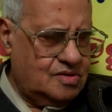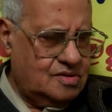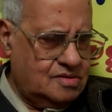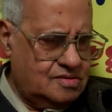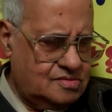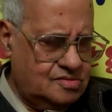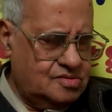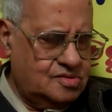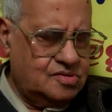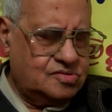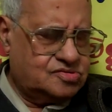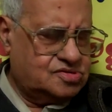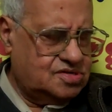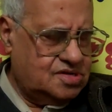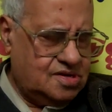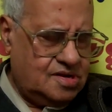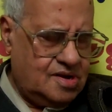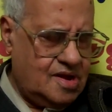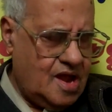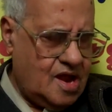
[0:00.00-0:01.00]
You
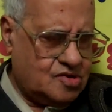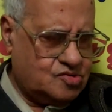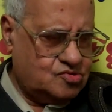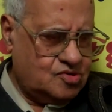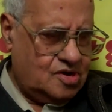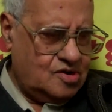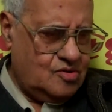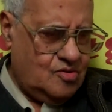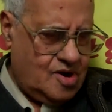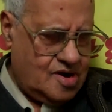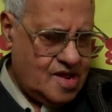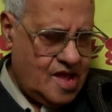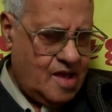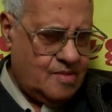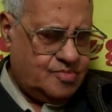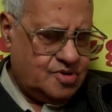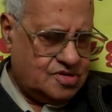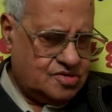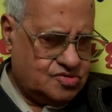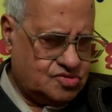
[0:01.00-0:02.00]
see, actually what
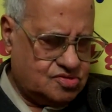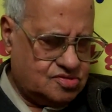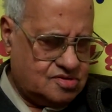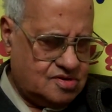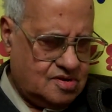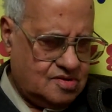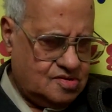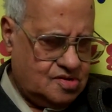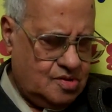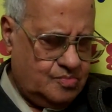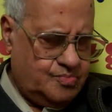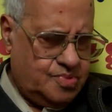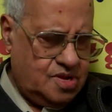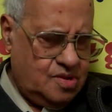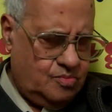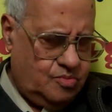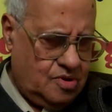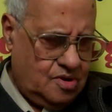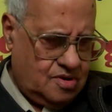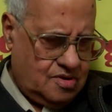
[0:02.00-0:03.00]
happens,
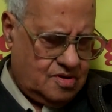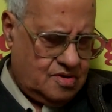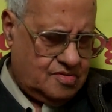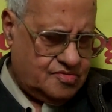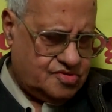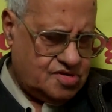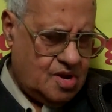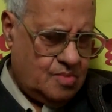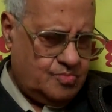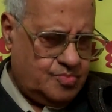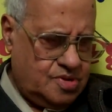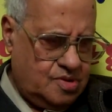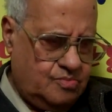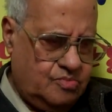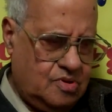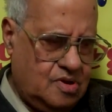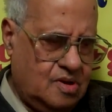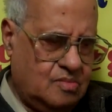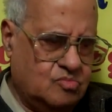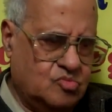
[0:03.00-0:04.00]
some
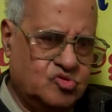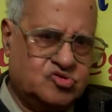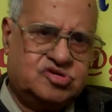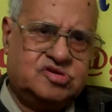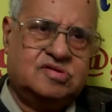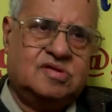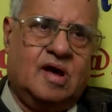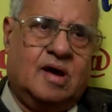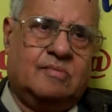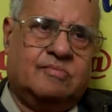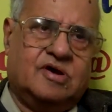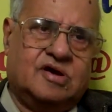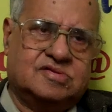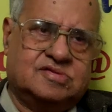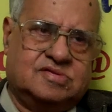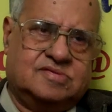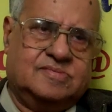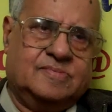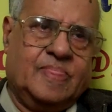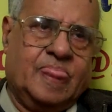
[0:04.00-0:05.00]
people of Murshidabad,
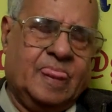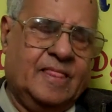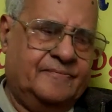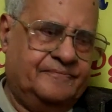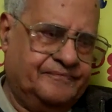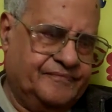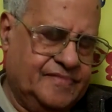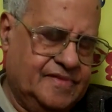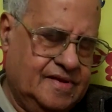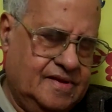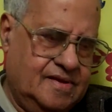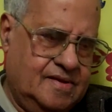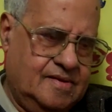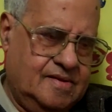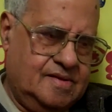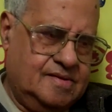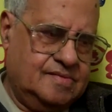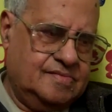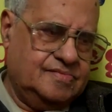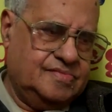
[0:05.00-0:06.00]

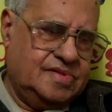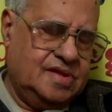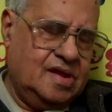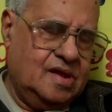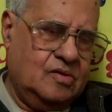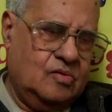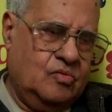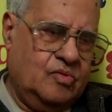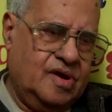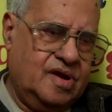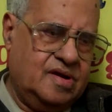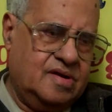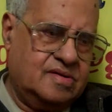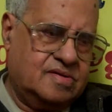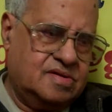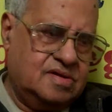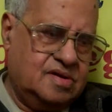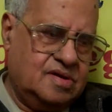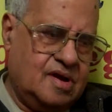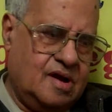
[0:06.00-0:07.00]
they
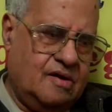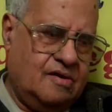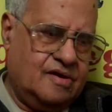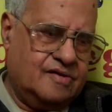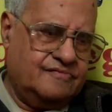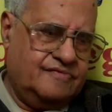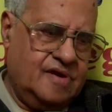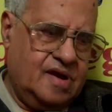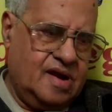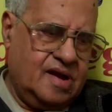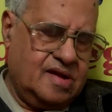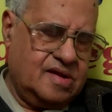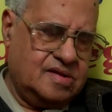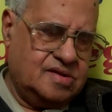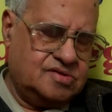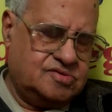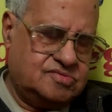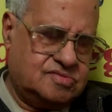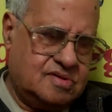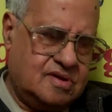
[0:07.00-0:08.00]
went in our
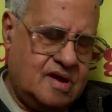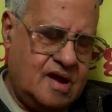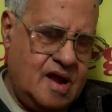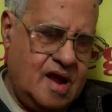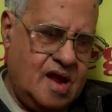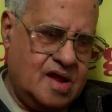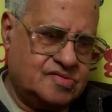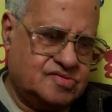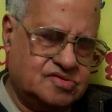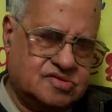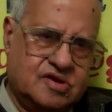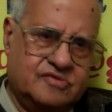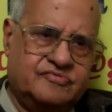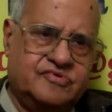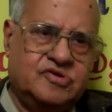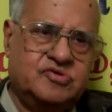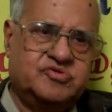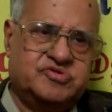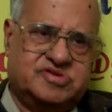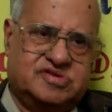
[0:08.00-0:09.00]
village as
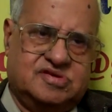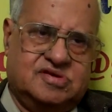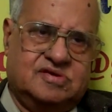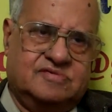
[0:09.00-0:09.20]
refugees.